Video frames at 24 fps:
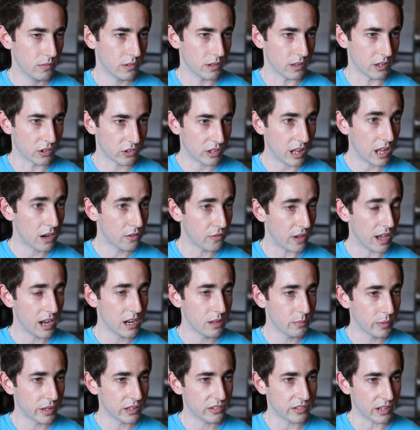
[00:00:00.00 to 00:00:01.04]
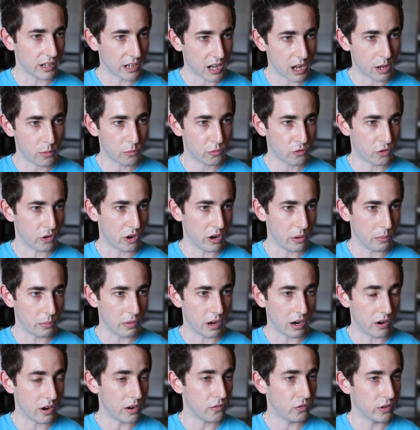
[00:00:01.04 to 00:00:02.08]
there's a lot of elements that come from
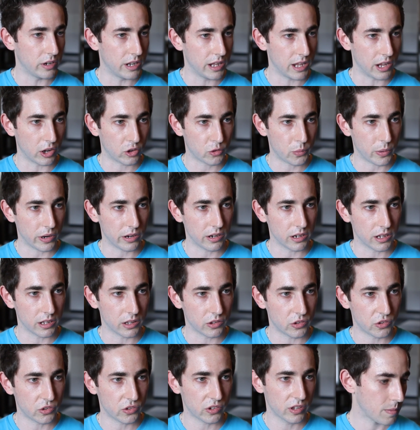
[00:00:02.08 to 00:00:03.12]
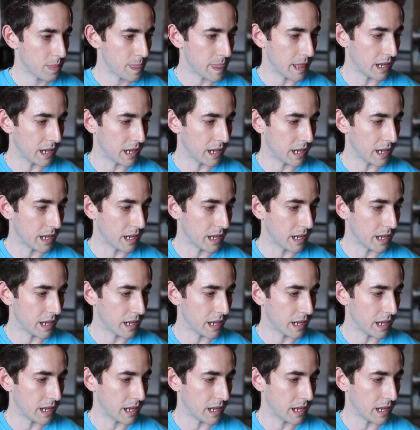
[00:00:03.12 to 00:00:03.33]
our everyday experience